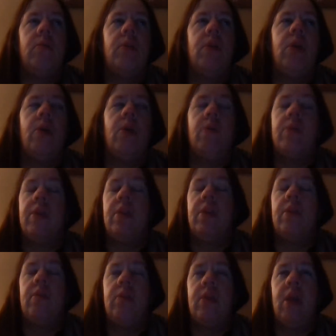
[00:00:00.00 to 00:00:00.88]

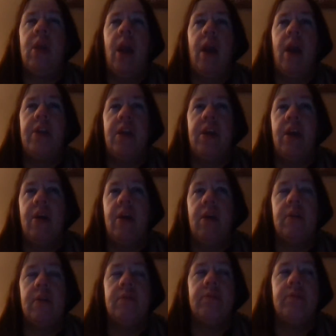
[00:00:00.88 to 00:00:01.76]
the
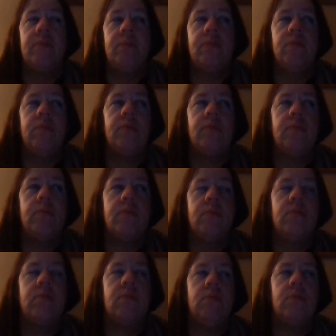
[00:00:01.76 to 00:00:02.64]
idea,
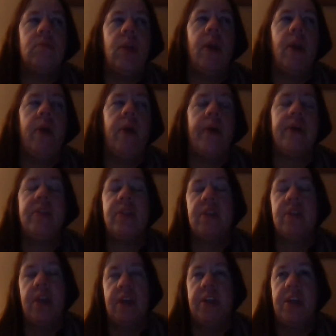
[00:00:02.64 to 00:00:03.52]
it's an
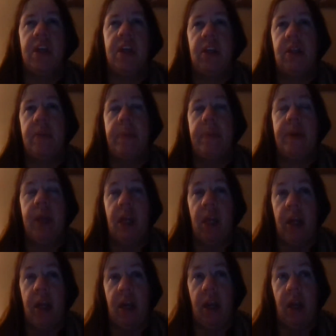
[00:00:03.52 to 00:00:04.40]
idea in the
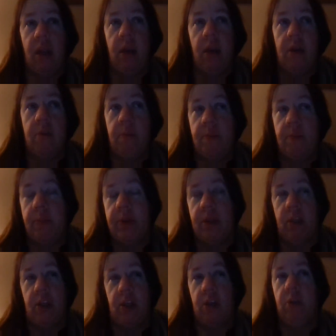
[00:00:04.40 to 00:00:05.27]
beginning, but
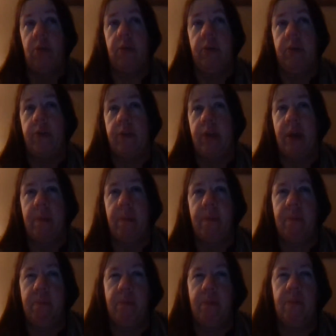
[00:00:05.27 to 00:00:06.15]
then you learn that,
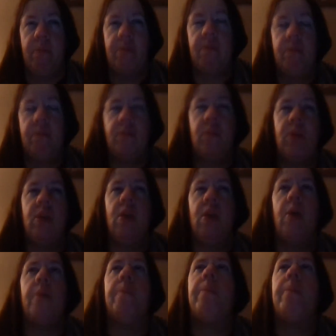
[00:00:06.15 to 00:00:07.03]

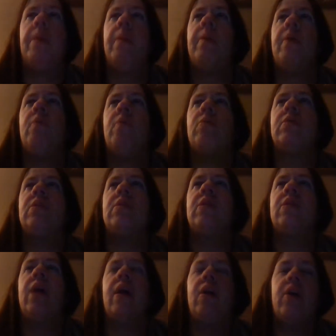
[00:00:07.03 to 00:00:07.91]
maybe it wasn't
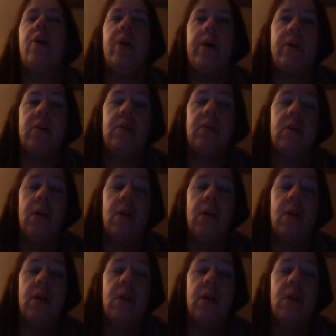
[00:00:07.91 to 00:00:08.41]
that good.